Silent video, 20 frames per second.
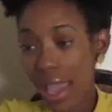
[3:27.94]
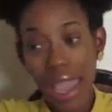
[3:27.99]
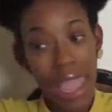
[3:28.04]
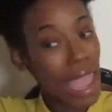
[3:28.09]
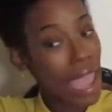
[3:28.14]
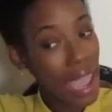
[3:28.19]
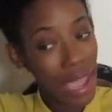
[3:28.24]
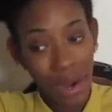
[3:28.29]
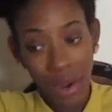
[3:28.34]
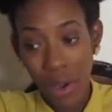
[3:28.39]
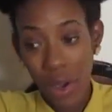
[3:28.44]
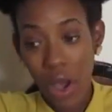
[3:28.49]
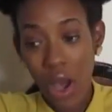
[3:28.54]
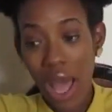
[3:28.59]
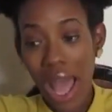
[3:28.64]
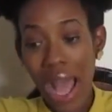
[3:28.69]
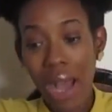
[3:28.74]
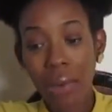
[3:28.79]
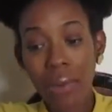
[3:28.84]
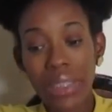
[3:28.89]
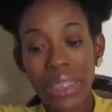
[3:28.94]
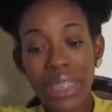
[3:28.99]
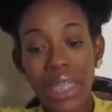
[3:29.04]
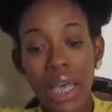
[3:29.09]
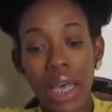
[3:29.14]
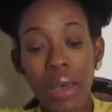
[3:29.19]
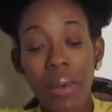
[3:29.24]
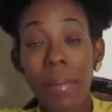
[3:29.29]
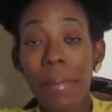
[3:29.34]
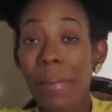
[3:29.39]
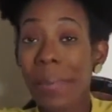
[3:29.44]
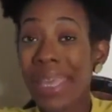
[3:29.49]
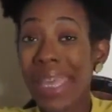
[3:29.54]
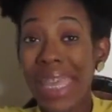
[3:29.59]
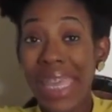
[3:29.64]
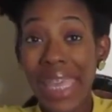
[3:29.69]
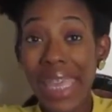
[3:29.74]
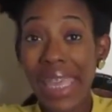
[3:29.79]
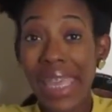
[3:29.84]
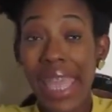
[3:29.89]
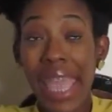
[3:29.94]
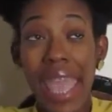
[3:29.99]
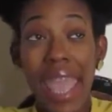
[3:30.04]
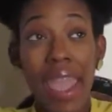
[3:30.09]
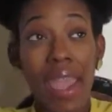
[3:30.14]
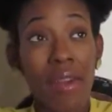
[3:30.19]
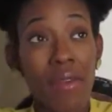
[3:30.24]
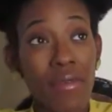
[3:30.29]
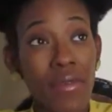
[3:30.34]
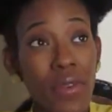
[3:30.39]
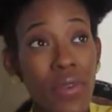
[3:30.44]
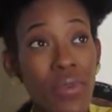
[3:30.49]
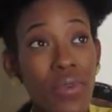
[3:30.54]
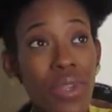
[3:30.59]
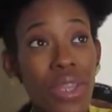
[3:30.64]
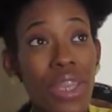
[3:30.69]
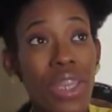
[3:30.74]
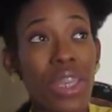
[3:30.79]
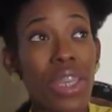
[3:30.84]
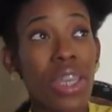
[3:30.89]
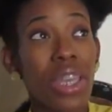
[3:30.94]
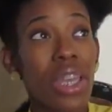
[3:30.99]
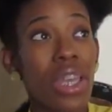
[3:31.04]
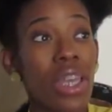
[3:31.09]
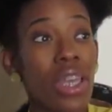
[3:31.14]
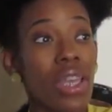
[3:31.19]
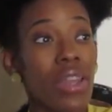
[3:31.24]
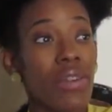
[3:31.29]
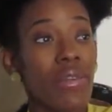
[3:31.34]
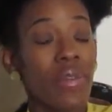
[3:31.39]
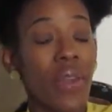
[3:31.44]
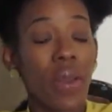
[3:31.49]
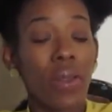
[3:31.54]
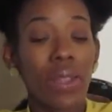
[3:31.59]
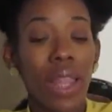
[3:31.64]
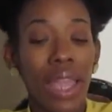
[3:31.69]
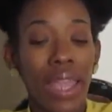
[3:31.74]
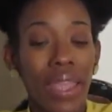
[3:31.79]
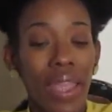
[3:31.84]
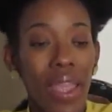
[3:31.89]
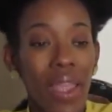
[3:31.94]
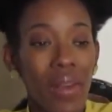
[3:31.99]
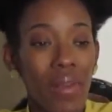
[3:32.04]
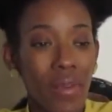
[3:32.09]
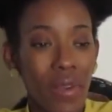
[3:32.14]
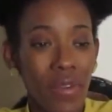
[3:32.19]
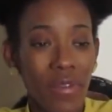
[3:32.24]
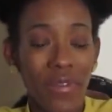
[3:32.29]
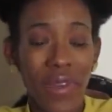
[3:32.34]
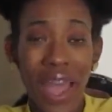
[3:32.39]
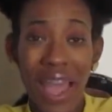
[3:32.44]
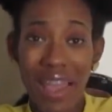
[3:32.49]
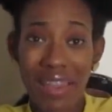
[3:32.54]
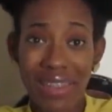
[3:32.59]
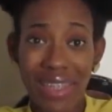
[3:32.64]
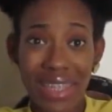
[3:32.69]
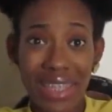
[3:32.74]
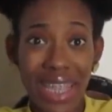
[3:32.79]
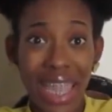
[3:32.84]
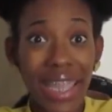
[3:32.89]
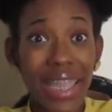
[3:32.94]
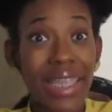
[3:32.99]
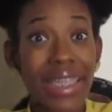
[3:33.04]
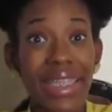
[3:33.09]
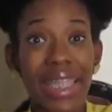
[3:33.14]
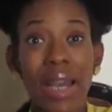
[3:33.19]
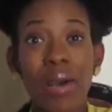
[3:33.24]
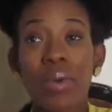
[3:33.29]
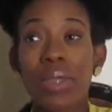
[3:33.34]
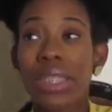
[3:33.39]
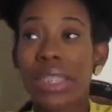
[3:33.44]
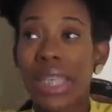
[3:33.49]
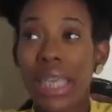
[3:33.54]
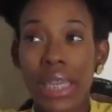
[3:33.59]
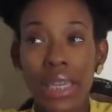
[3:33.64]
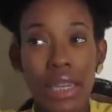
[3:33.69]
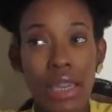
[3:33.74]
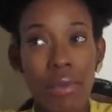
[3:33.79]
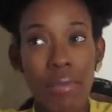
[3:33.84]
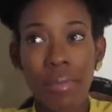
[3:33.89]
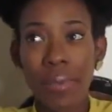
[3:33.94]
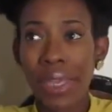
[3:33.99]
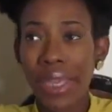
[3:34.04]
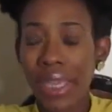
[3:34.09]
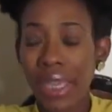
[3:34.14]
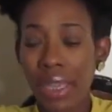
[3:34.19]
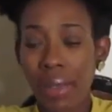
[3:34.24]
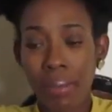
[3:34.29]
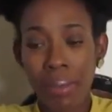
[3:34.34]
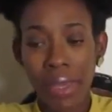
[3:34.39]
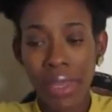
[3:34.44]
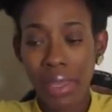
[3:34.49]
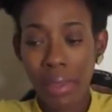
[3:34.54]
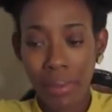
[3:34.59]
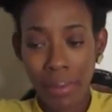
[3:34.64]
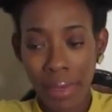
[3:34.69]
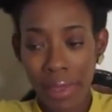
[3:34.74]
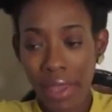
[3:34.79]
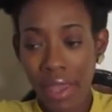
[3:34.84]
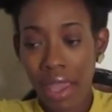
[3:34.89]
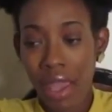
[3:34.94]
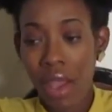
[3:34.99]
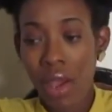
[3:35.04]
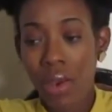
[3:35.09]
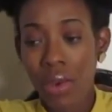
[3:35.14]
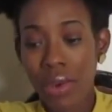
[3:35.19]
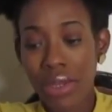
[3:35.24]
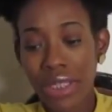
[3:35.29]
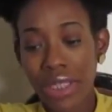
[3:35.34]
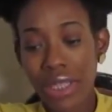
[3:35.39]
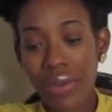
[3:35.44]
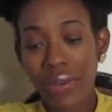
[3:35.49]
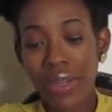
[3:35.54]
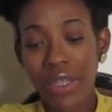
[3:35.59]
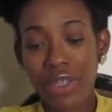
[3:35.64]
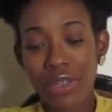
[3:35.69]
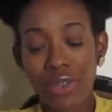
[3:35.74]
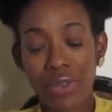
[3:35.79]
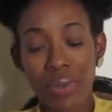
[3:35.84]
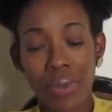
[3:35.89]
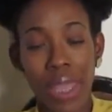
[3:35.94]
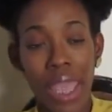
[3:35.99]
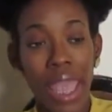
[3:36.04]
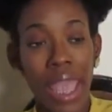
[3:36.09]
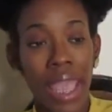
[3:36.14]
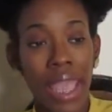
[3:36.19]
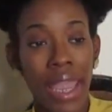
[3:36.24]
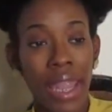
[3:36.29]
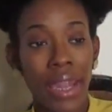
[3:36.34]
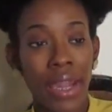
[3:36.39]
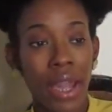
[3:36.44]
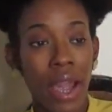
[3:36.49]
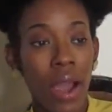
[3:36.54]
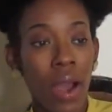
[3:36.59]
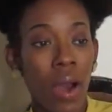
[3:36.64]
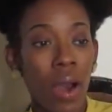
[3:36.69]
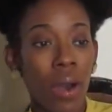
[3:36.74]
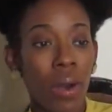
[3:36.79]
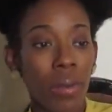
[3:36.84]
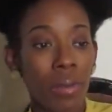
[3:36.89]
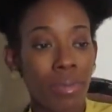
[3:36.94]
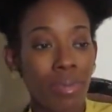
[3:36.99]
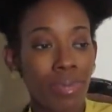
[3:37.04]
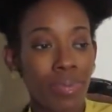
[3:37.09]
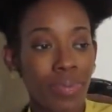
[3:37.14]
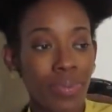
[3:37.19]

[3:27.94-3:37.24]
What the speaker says: at all. I was up peeing felt like every 5 seconds I was getting up peeing, going to the restroom. And